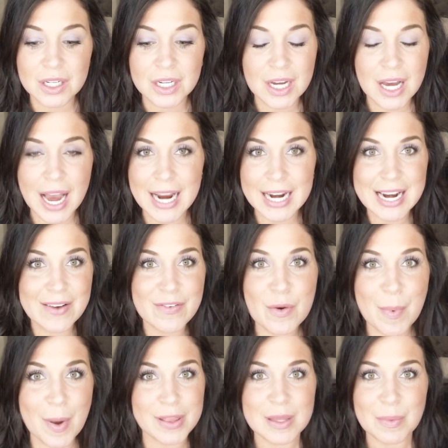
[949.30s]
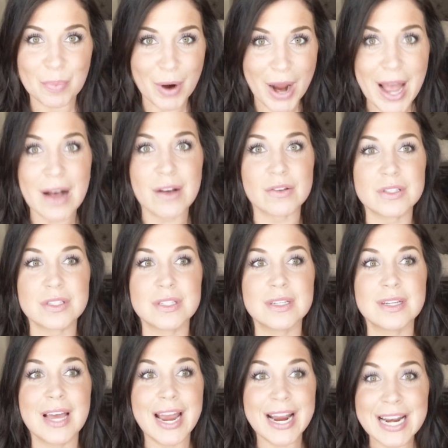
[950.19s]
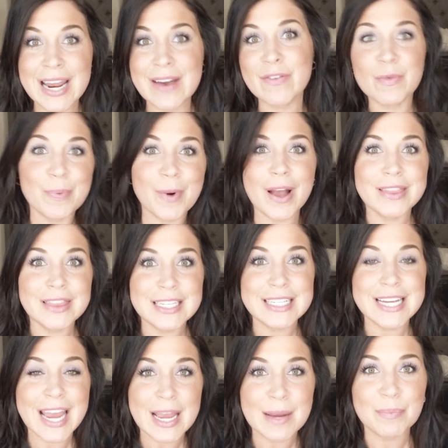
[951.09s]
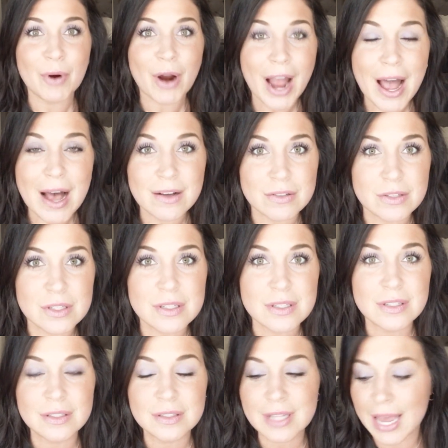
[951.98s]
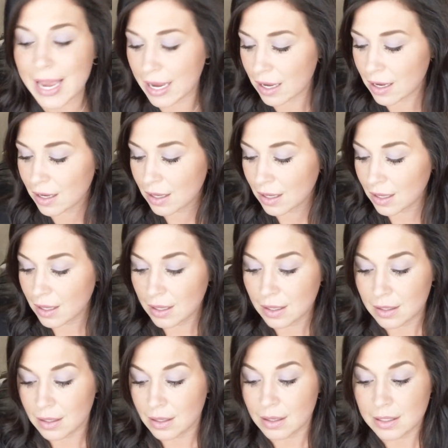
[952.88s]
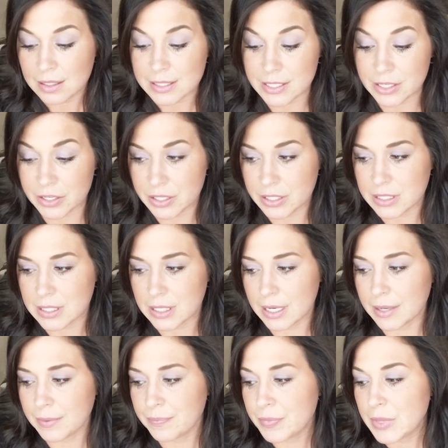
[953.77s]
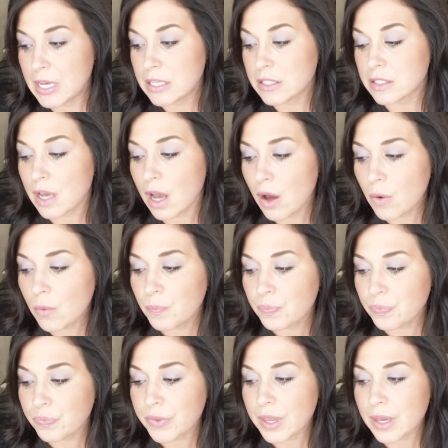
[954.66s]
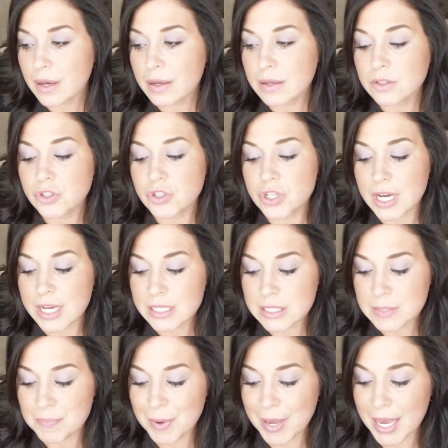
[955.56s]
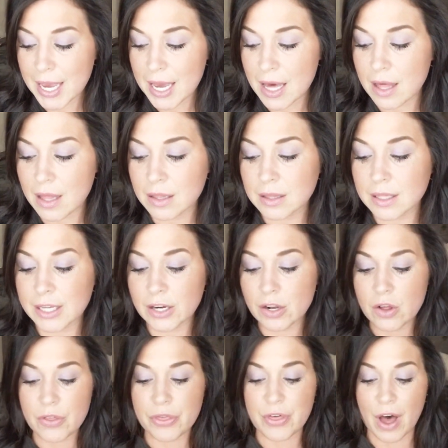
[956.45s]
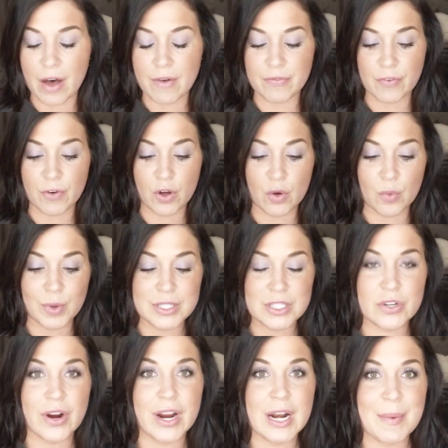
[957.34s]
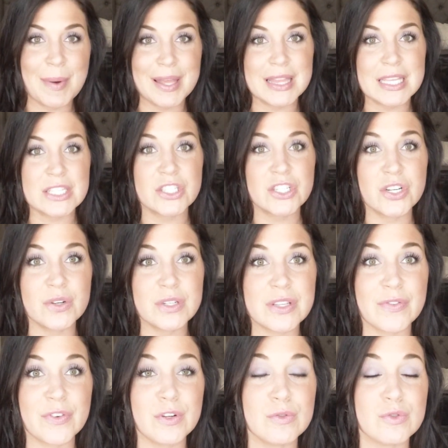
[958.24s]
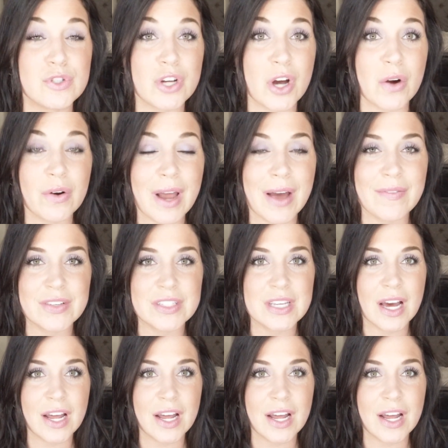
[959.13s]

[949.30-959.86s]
I never bought the brows. I never brought the dang brows. Like, seriously. So just be a little thoughtful. What's great about this too is if you don't have a ton